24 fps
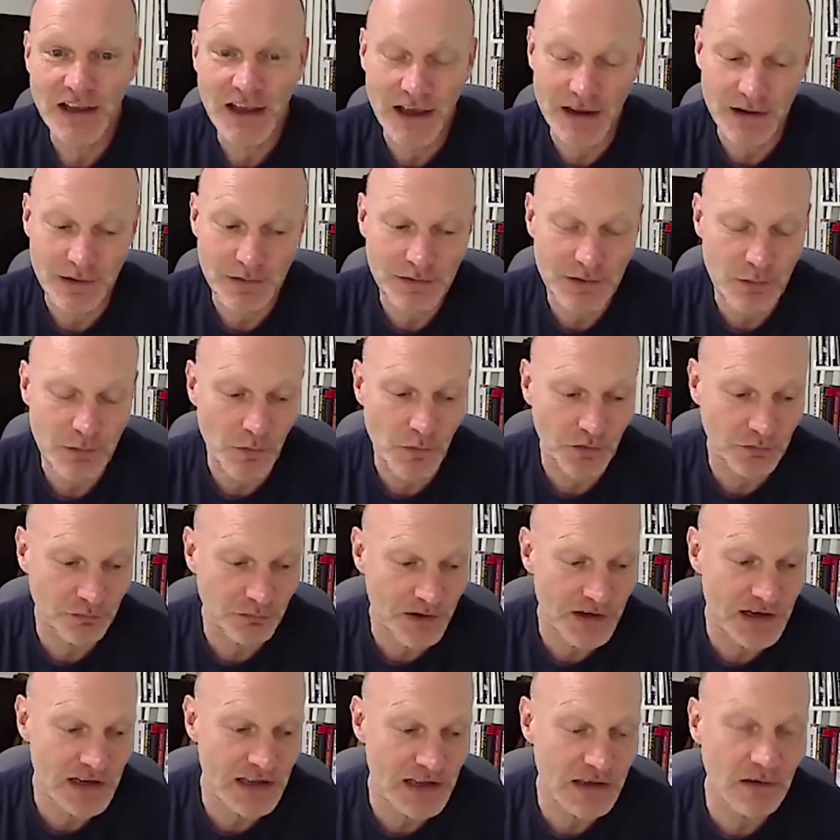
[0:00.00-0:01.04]
And I think what's
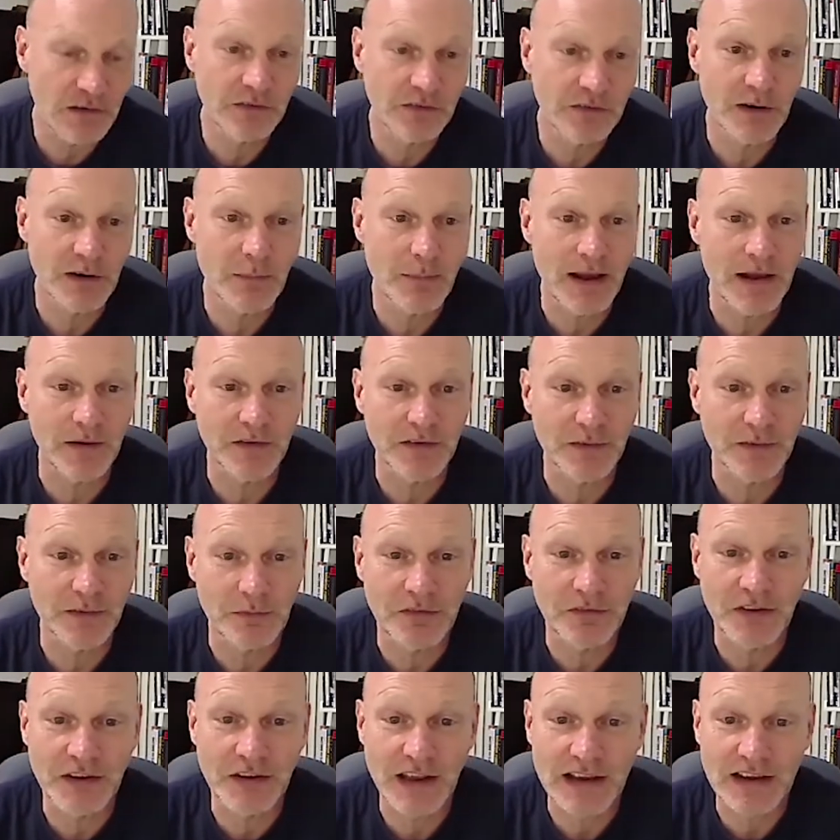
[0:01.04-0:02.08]
really useful about some
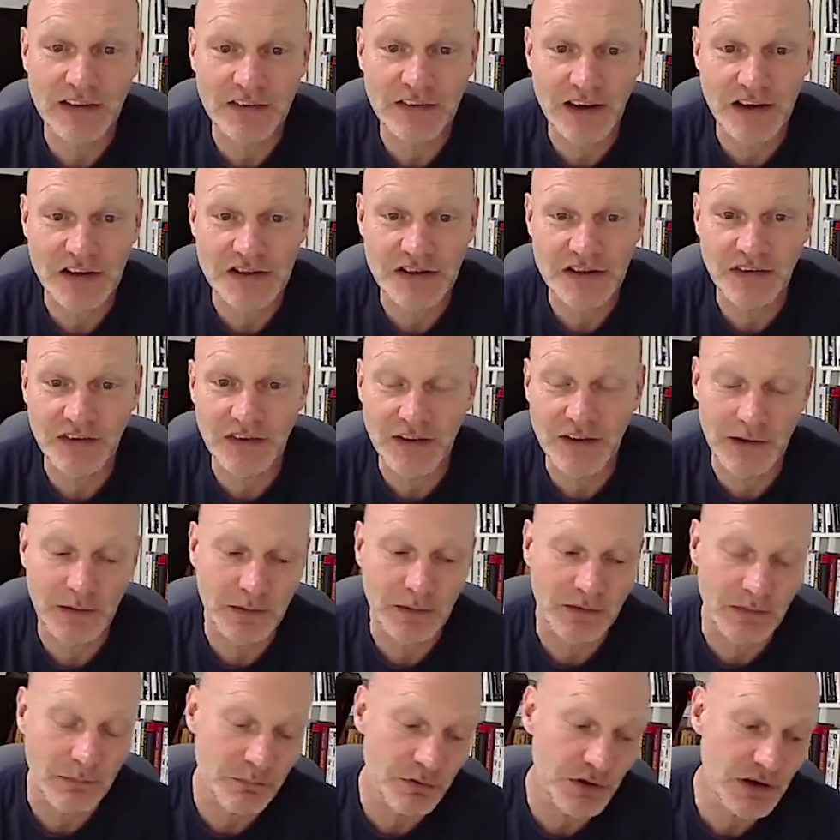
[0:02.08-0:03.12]
of today's sessions and
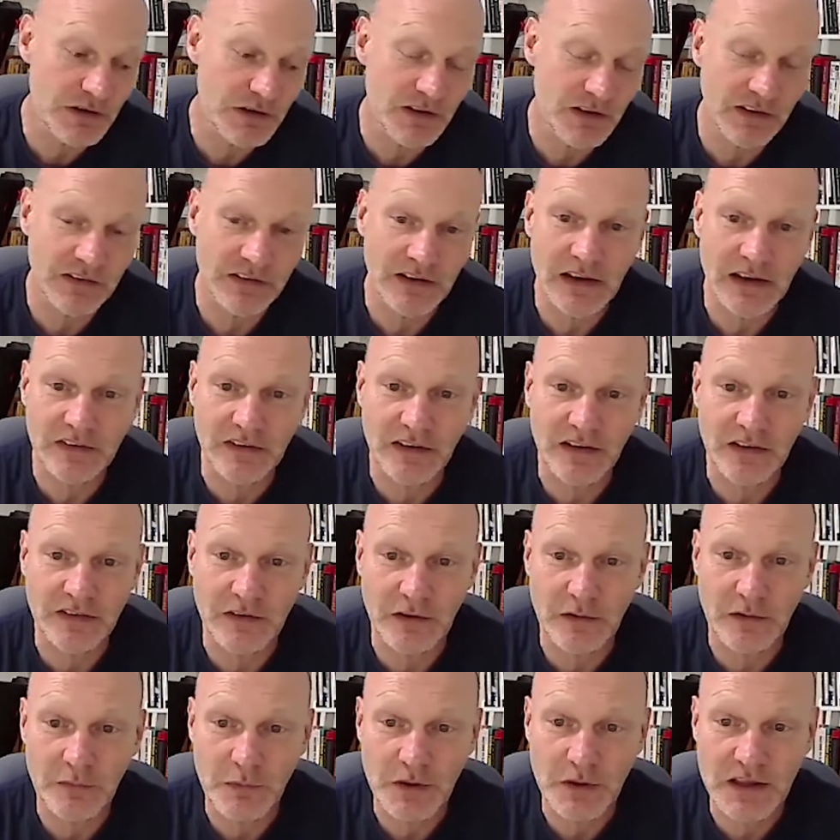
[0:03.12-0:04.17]
those in previous years is
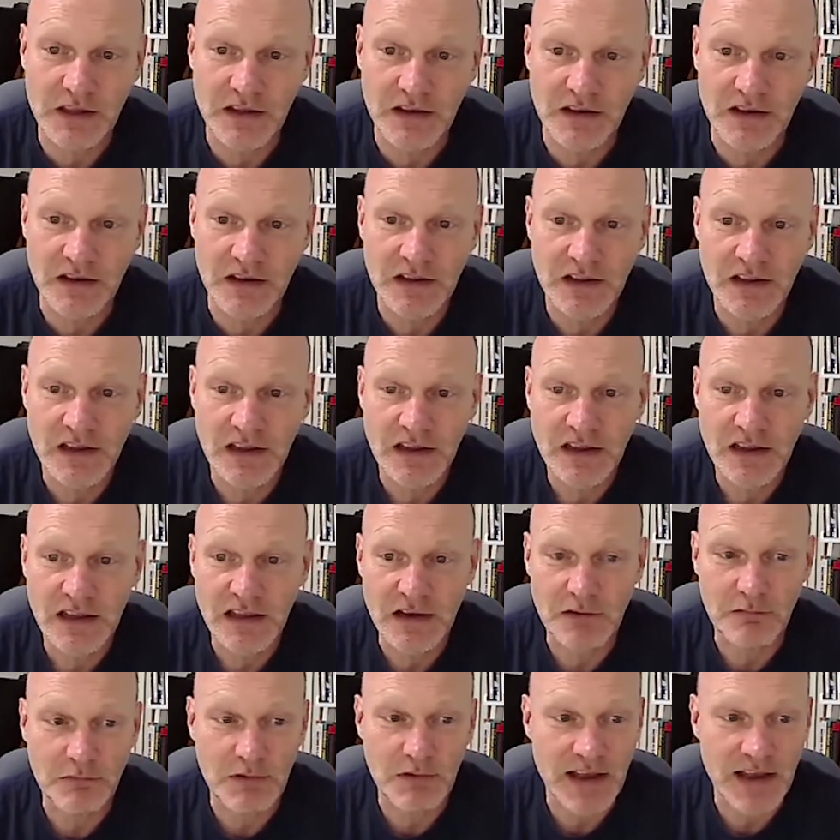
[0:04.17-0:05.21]
that we can
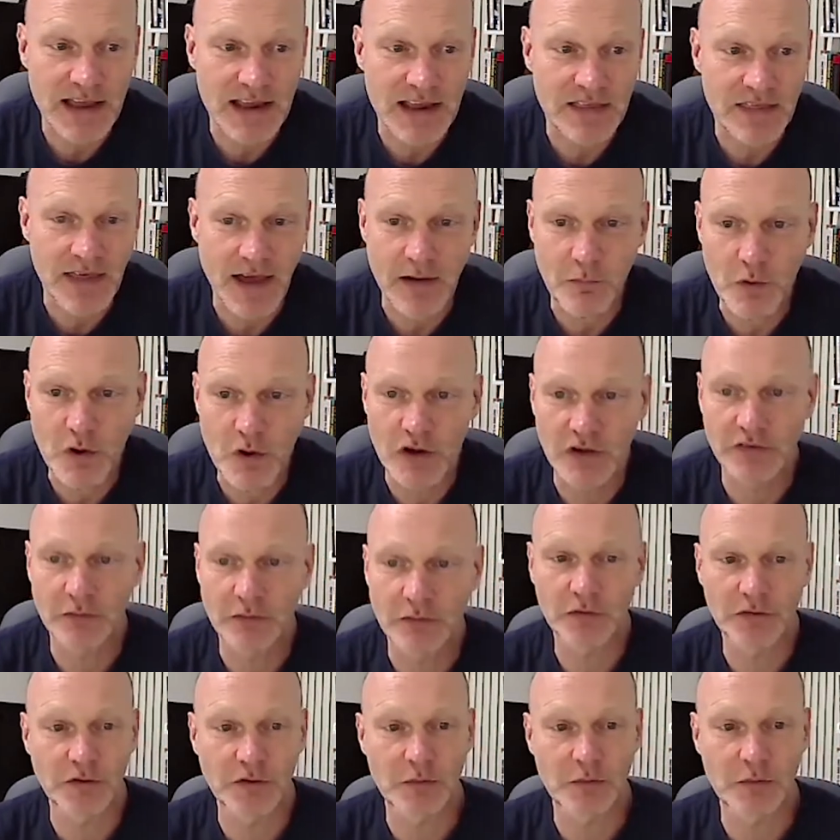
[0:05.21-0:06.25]
relate that work to
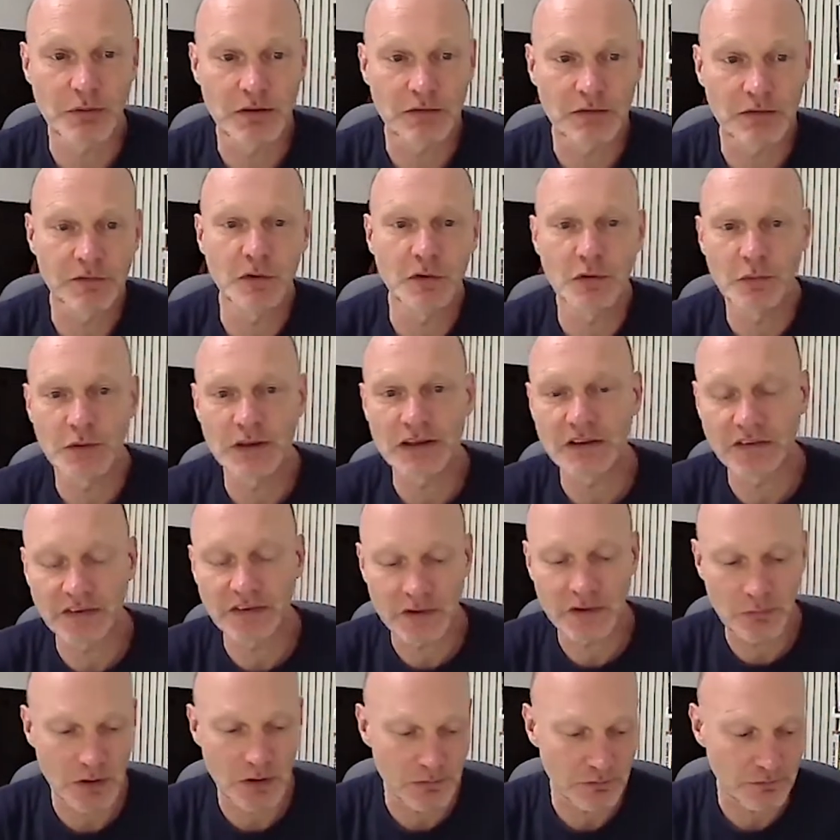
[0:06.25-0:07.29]
what's gone before. We can
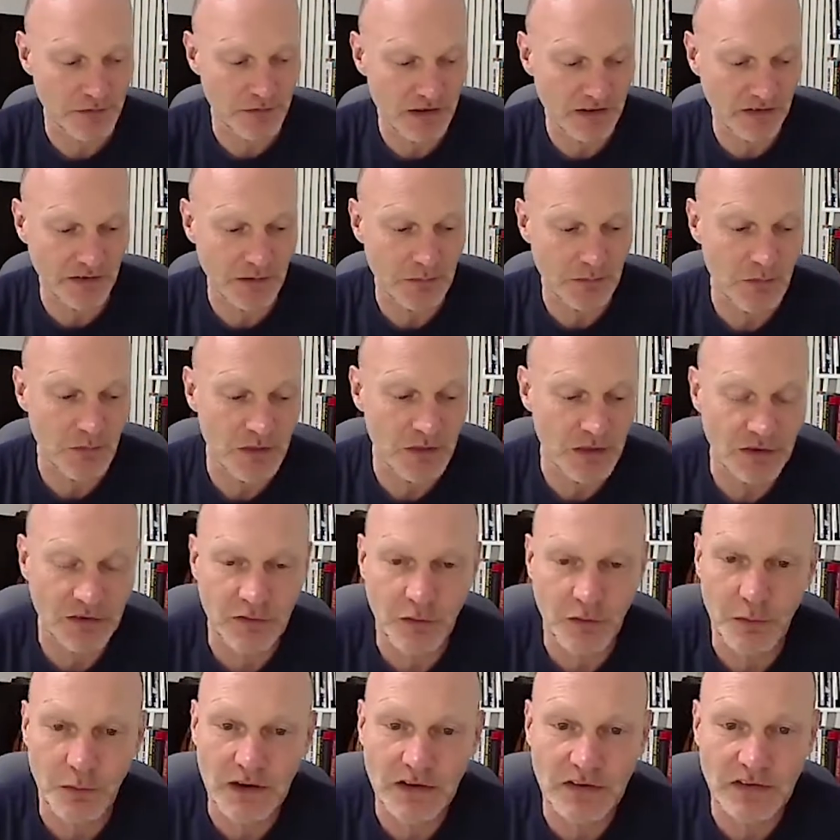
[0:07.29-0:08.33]
see where it fits in with
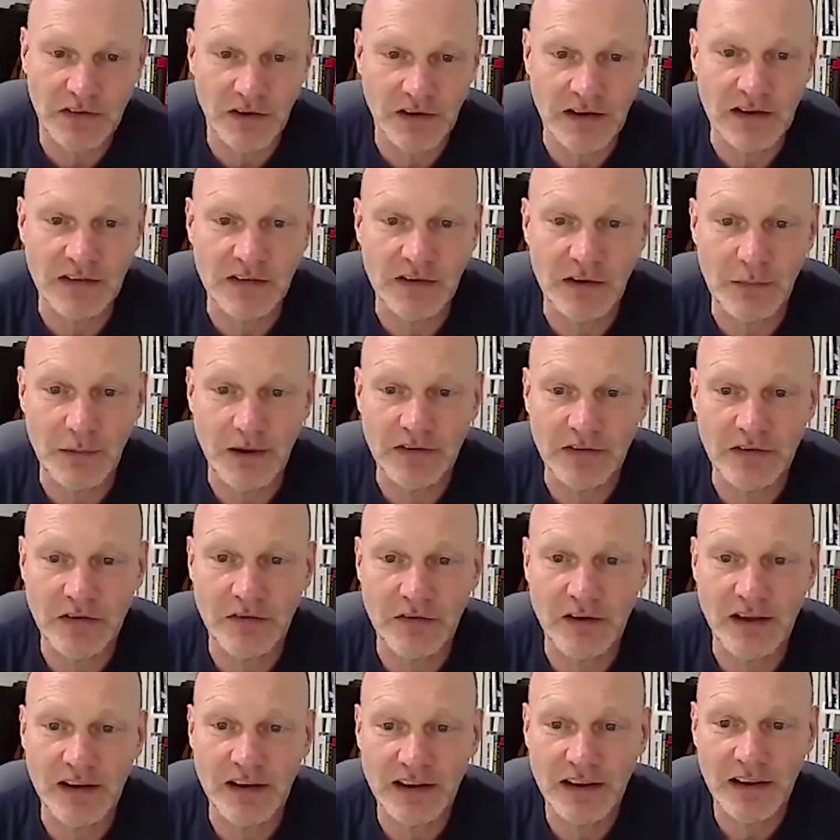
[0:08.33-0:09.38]
historic studies and the rest of
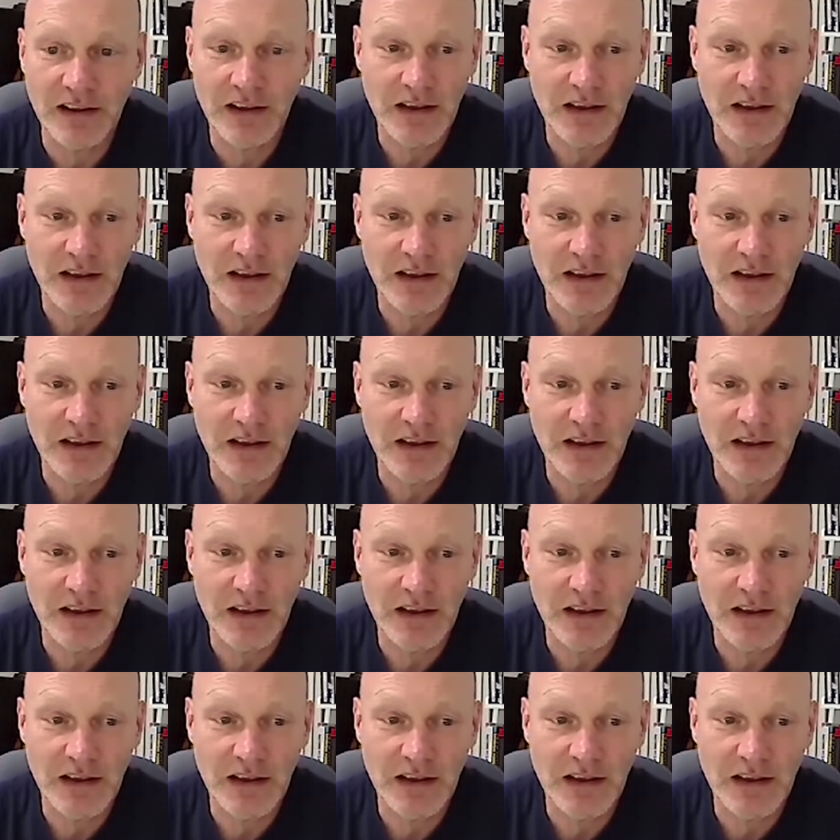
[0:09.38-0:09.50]
it.